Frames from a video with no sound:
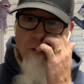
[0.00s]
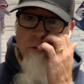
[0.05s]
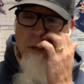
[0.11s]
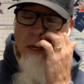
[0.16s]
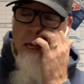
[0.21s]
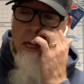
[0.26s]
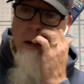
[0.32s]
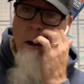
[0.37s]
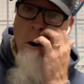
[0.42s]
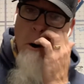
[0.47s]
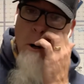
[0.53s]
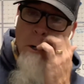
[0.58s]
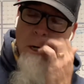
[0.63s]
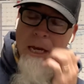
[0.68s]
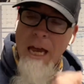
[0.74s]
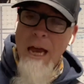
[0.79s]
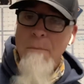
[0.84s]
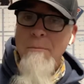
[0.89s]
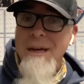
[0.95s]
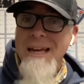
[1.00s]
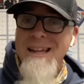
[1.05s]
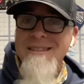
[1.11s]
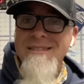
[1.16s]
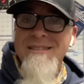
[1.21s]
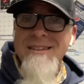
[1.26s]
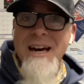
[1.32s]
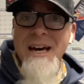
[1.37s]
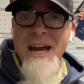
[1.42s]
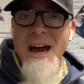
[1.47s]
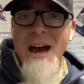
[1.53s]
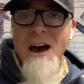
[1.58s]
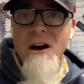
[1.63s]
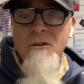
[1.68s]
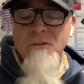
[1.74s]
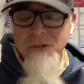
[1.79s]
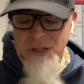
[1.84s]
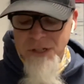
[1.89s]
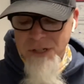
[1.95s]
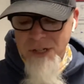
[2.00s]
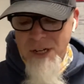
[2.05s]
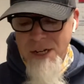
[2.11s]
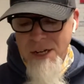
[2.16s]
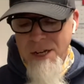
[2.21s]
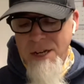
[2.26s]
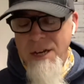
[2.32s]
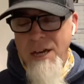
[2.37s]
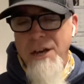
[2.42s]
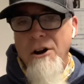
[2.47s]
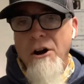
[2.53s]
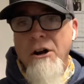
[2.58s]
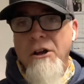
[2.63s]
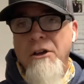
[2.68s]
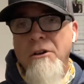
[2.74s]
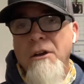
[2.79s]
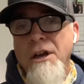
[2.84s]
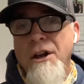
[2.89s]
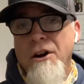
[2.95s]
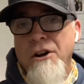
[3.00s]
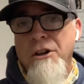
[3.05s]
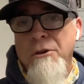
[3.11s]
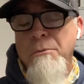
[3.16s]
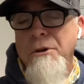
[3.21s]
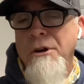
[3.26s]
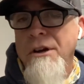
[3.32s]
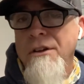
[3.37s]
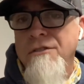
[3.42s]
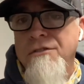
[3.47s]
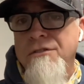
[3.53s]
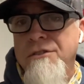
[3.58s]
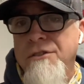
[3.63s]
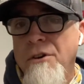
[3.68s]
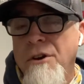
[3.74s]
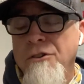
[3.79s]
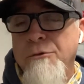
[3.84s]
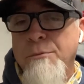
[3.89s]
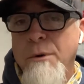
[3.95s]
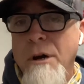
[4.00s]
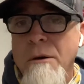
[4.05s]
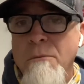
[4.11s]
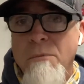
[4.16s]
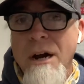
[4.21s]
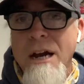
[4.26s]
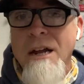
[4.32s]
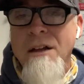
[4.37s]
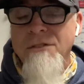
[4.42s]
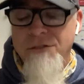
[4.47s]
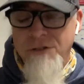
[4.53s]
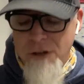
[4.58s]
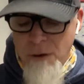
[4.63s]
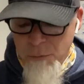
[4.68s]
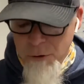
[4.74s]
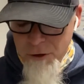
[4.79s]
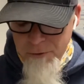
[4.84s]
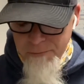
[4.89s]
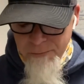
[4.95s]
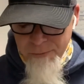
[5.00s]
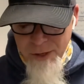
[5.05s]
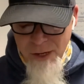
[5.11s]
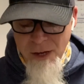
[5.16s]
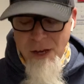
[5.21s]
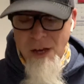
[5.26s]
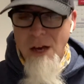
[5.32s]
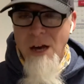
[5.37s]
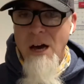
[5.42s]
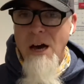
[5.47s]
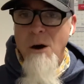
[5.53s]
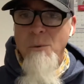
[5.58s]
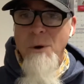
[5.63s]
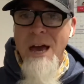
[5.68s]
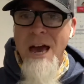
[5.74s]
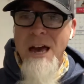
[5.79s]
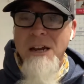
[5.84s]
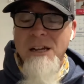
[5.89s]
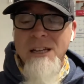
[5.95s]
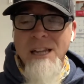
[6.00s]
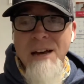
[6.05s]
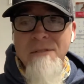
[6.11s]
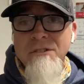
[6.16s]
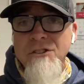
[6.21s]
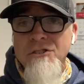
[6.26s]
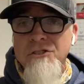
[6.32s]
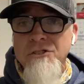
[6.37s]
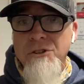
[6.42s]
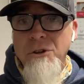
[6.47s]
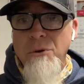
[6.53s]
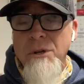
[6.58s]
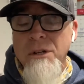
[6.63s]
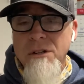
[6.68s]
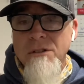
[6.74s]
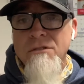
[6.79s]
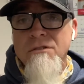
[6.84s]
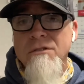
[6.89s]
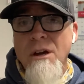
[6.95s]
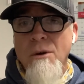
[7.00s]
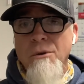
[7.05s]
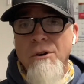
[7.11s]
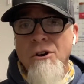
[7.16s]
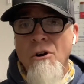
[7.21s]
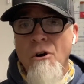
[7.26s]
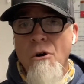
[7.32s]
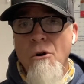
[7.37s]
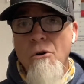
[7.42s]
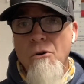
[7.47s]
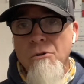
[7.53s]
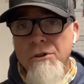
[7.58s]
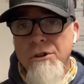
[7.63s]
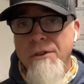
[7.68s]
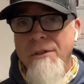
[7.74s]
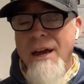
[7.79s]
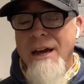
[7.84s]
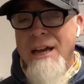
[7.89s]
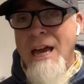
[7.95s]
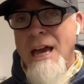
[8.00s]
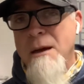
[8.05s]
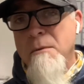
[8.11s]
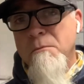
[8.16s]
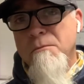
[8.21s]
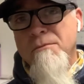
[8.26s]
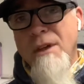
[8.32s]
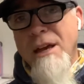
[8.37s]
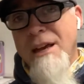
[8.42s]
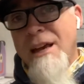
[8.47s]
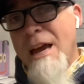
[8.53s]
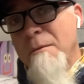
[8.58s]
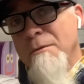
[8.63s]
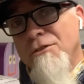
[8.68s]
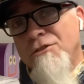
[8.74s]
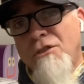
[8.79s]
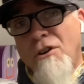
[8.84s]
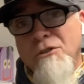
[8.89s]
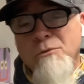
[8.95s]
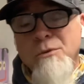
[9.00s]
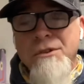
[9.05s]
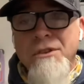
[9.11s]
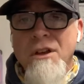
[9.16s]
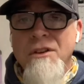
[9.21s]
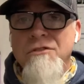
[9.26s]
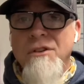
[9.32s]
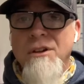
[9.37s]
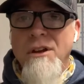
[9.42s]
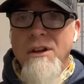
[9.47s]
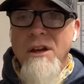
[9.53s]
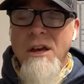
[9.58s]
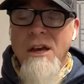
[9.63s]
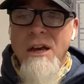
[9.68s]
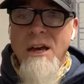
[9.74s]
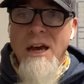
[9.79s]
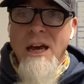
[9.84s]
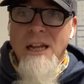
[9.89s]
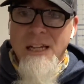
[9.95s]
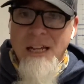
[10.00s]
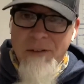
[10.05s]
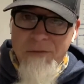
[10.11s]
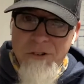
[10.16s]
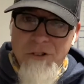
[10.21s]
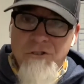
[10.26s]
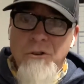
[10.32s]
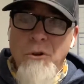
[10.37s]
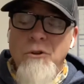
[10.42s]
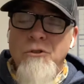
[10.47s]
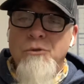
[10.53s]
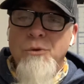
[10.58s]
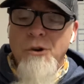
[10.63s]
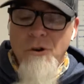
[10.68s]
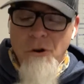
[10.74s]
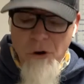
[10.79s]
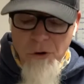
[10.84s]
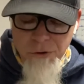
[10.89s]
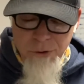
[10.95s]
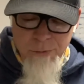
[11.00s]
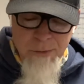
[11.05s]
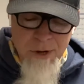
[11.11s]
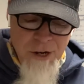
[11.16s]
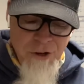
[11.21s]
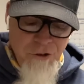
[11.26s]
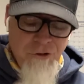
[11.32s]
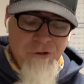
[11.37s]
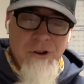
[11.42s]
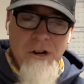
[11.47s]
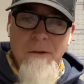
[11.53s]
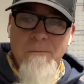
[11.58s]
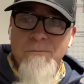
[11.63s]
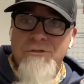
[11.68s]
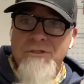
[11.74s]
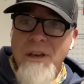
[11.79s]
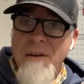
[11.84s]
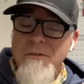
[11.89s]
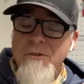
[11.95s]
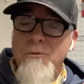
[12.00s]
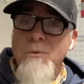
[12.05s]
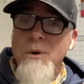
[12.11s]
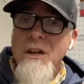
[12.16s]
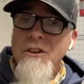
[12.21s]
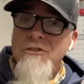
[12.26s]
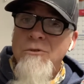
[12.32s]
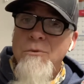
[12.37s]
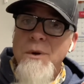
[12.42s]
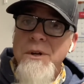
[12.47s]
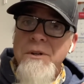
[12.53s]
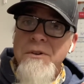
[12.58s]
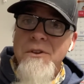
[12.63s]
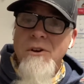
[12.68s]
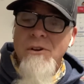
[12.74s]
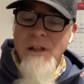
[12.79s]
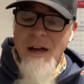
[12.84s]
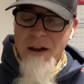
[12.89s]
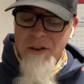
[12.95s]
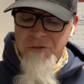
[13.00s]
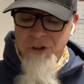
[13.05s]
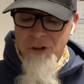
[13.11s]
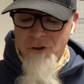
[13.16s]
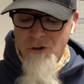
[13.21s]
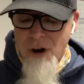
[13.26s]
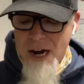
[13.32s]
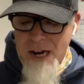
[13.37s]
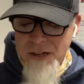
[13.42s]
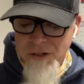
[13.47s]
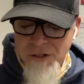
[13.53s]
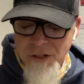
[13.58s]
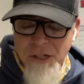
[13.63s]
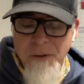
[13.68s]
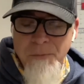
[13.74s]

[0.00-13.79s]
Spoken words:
in our Camp Inside Out in our communities during spring break and summer. We had 11 students that were called, they came and served with us, and 11 students were called to ministry. 7 resurrendered their lives to Christ.